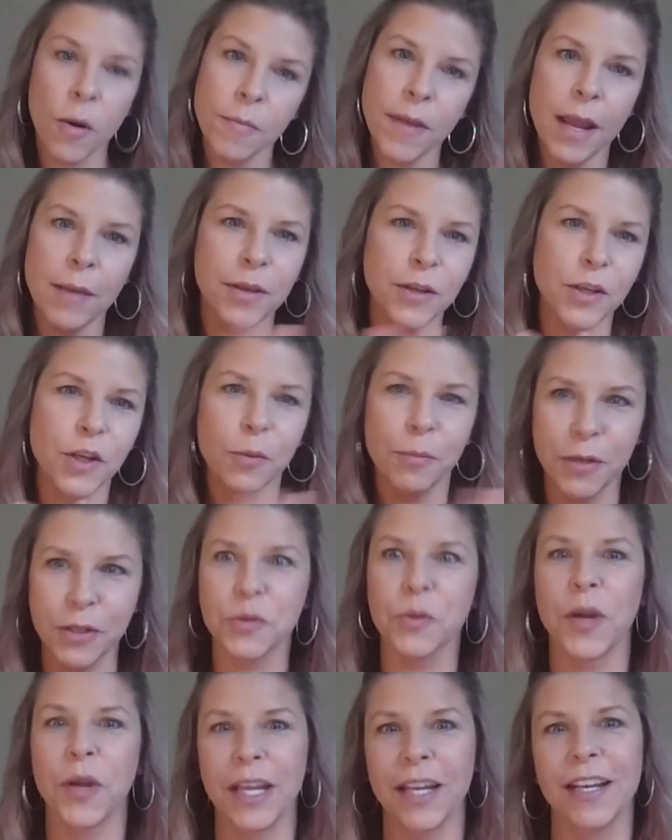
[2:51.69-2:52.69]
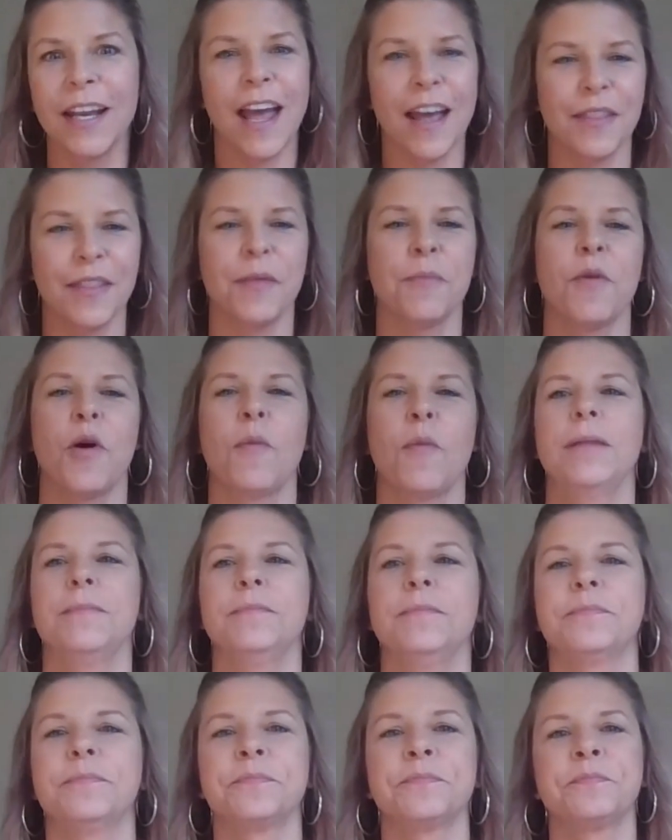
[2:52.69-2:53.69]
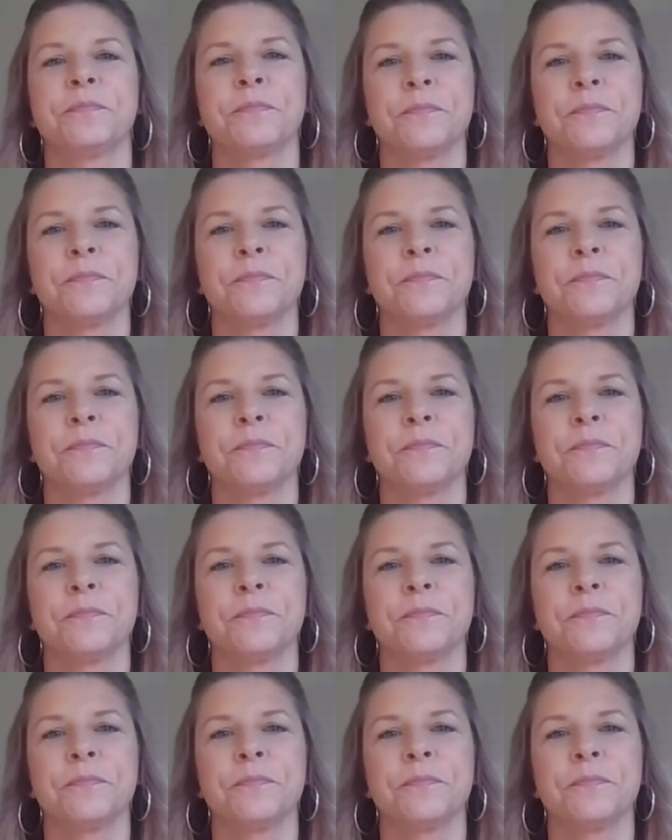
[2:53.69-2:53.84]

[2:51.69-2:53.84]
or maybe you're between at the moment.